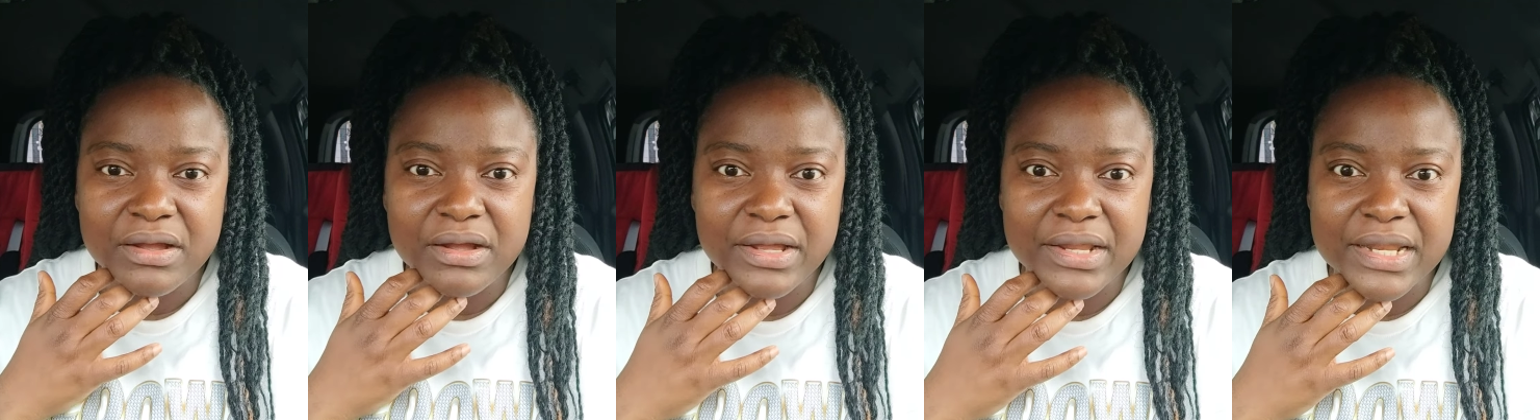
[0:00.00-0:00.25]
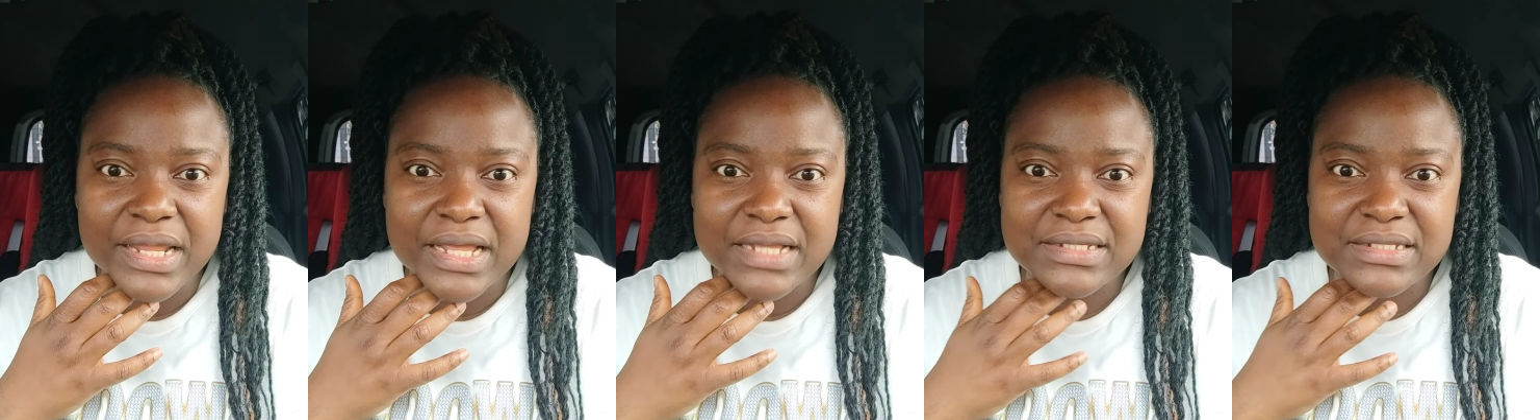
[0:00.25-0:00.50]

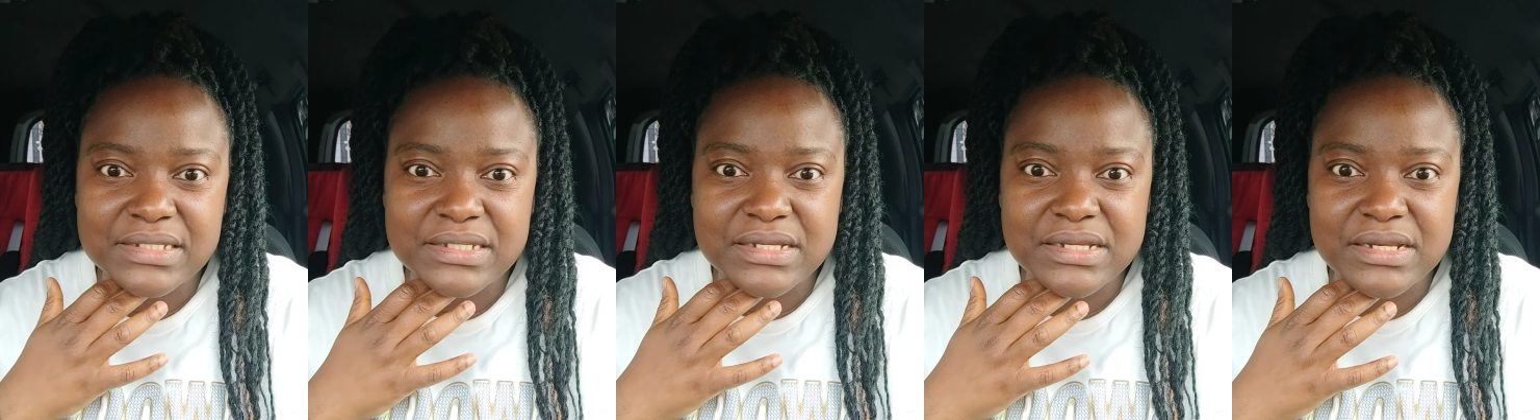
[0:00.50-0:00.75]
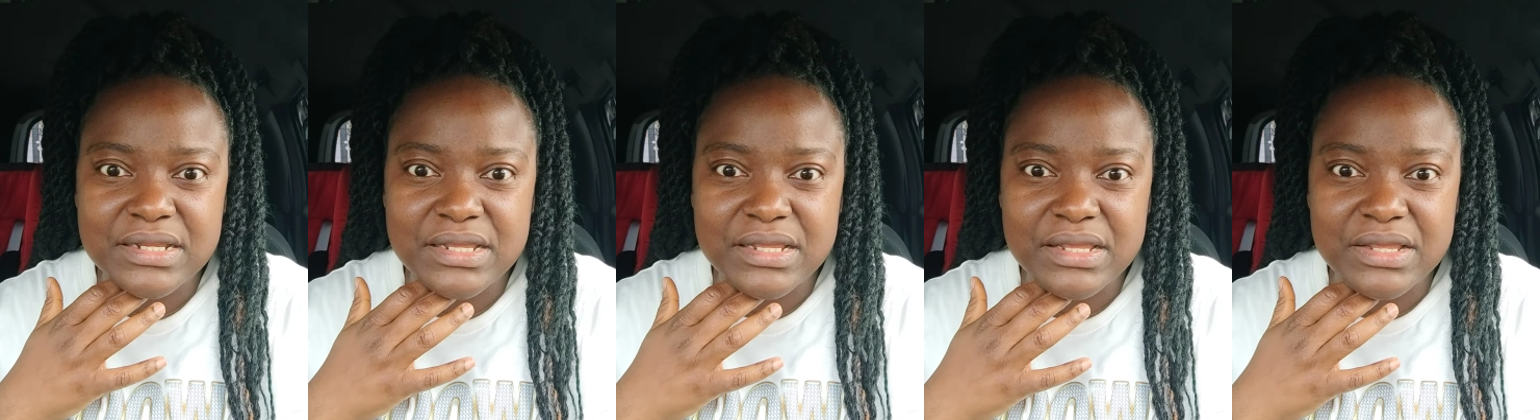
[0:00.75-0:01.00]
an
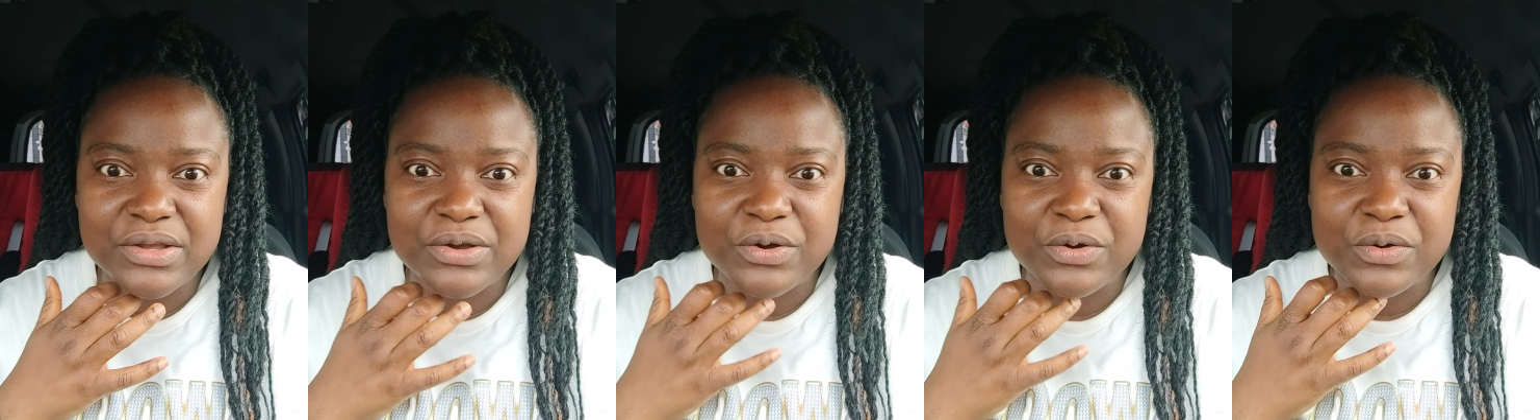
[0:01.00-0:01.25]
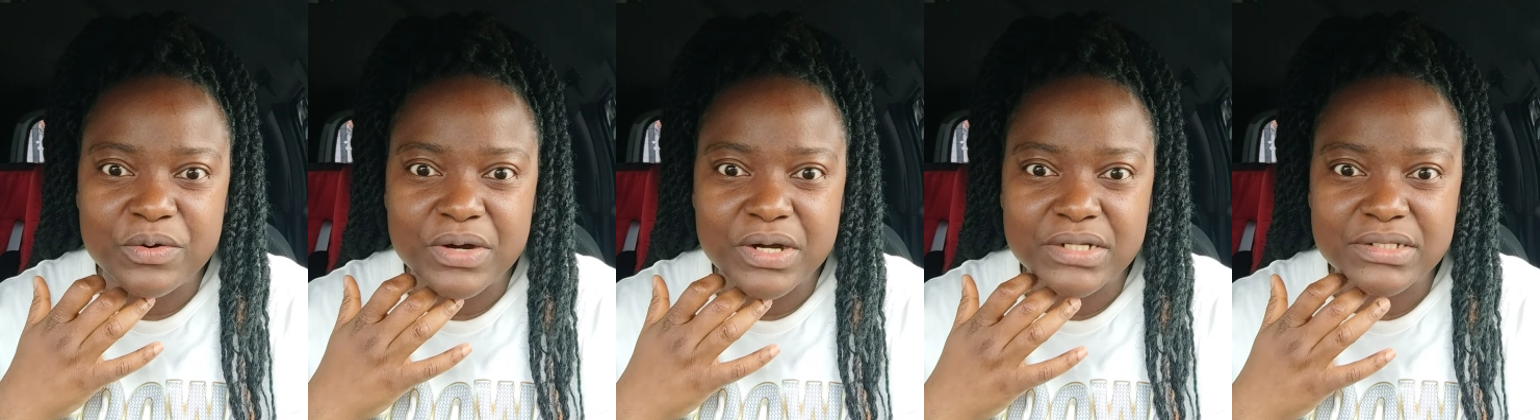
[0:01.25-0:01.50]
STD
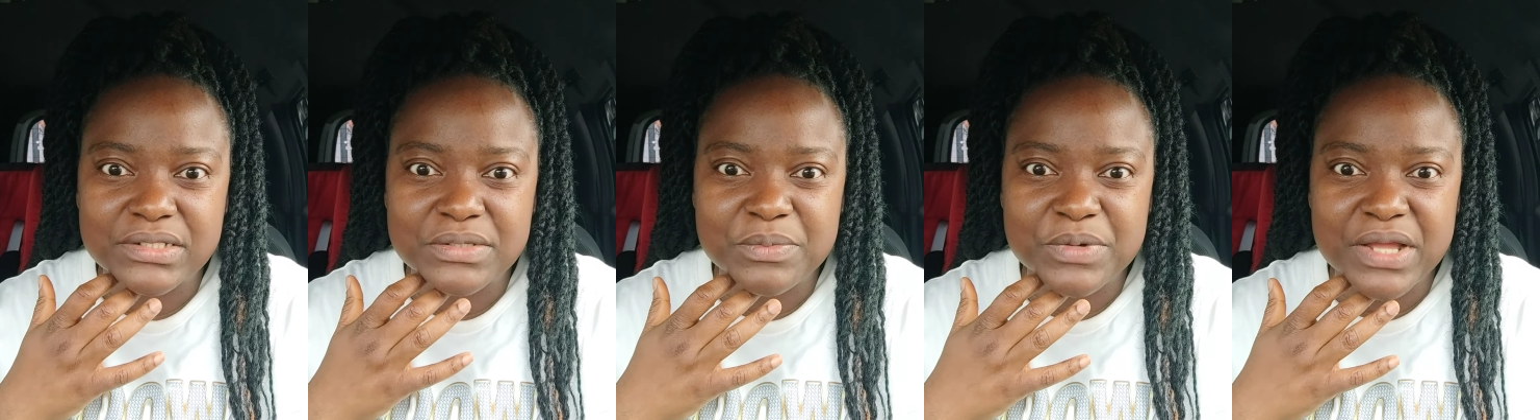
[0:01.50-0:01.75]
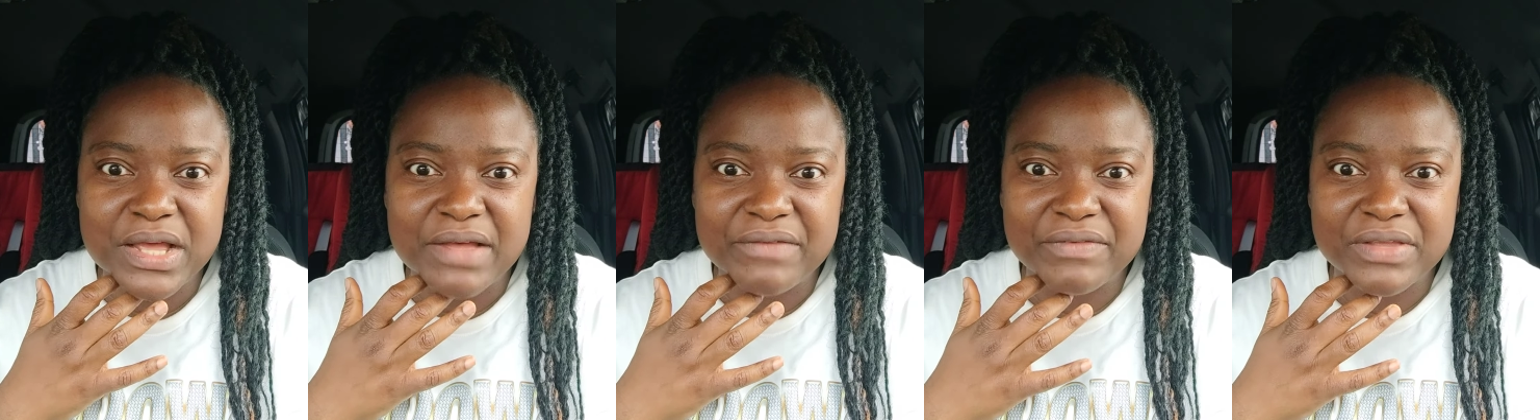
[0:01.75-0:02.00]
or
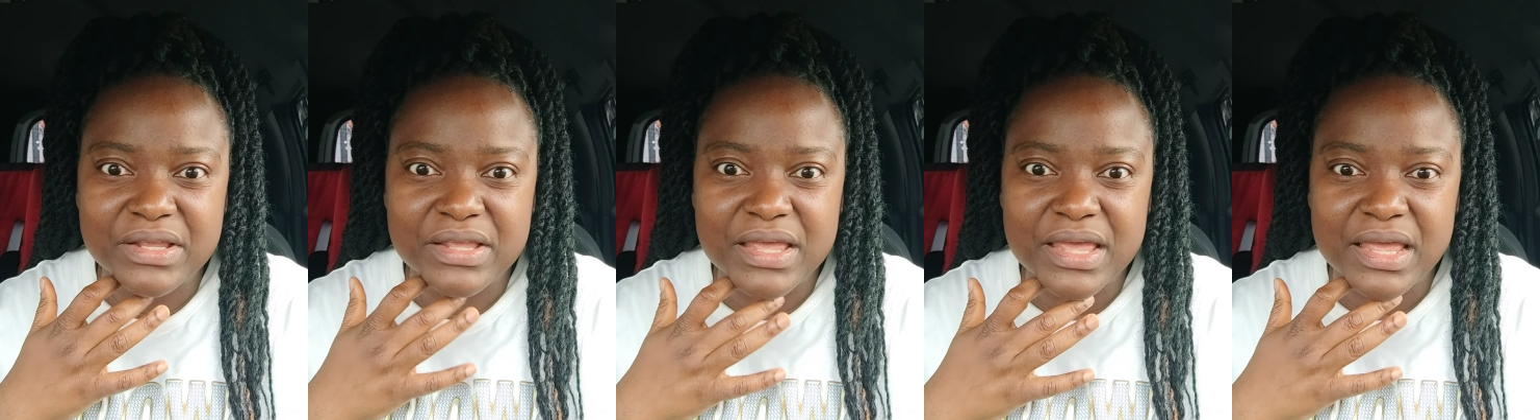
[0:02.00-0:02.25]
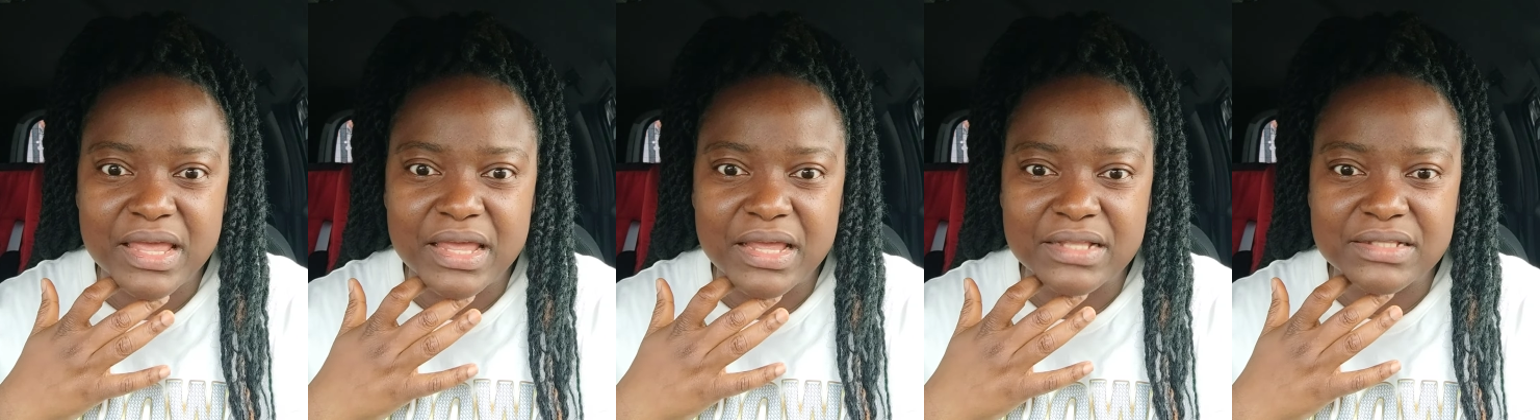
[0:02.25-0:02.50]
someone having
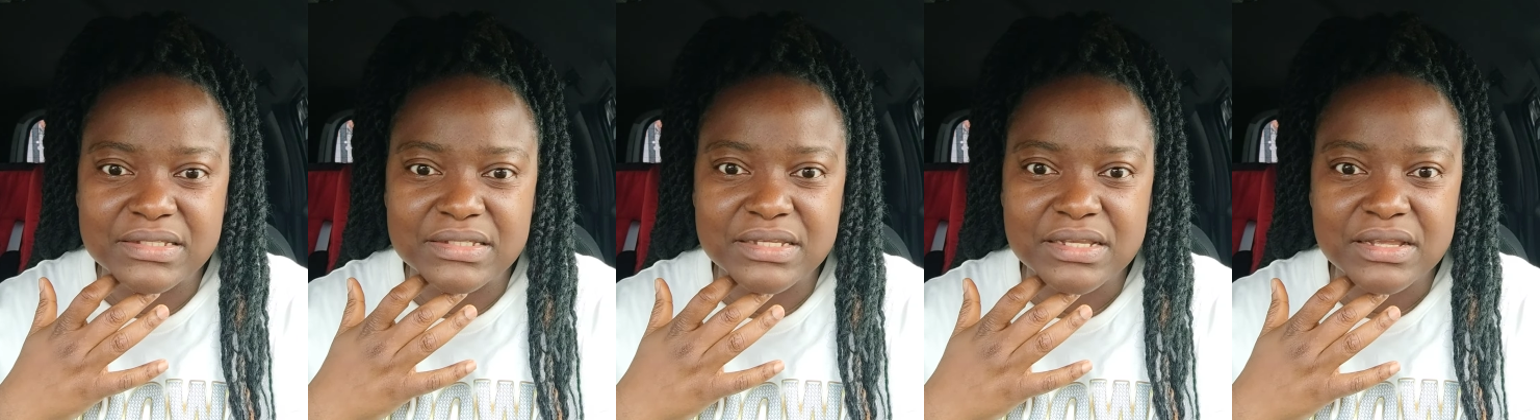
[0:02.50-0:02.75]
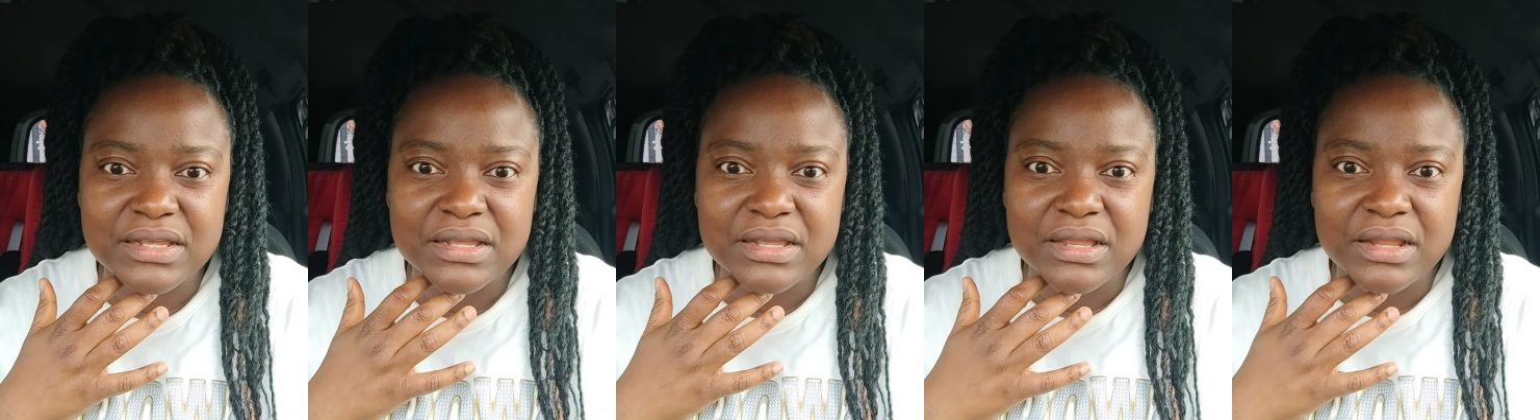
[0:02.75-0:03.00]
AIDS.